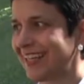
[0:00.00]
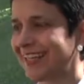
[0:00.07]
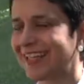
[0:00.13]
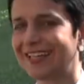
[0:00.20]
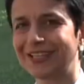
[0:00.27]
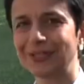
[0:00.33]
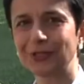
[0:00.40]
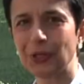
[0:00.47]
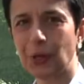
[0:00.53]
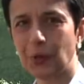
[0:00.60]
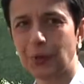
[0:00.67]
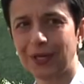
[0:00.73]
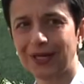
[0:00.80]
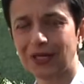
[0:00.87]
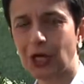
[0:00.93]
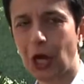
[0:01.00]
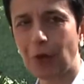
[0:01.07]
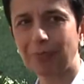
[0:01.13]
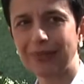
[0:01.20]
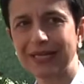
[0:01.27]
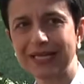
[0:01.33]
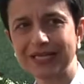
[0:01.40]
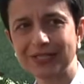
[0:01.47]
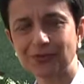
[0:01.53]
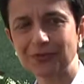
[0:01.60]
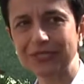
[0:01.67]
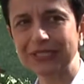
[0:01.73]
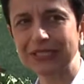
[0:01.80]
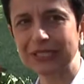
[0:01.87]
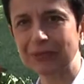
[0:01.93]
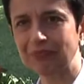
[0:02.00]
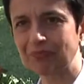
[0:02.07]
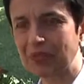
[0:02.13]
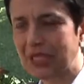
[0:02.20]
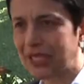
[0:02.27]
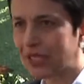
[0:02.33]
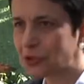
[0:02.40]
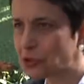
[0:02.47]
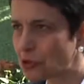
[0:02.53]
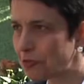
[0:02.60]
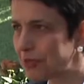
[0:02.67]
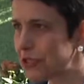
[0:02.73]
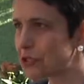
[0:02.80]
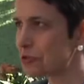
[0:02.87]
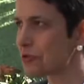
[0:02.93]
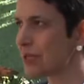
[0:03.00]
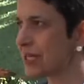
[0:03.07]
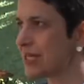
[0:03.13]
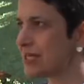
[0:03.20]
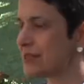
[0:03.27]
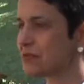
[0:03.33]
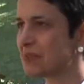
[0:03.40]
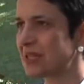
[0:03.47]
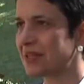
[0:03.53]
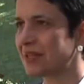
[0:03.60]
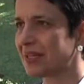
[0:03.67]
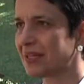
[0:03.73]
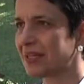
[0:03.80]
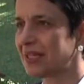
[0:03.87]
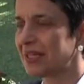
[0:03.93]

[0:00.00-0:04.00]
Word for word: Uh, you know, a complex with um, dormitories, with uh,